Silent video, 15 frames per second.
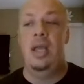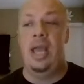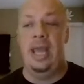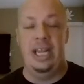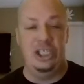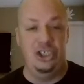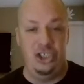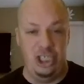and
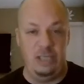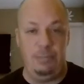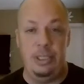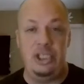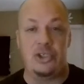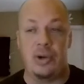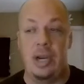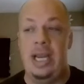has just been
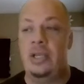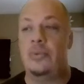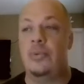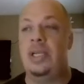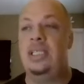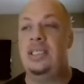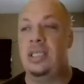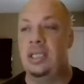traded
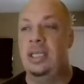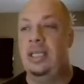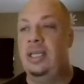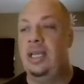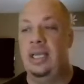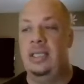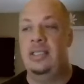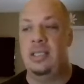recently
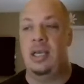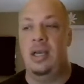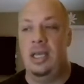is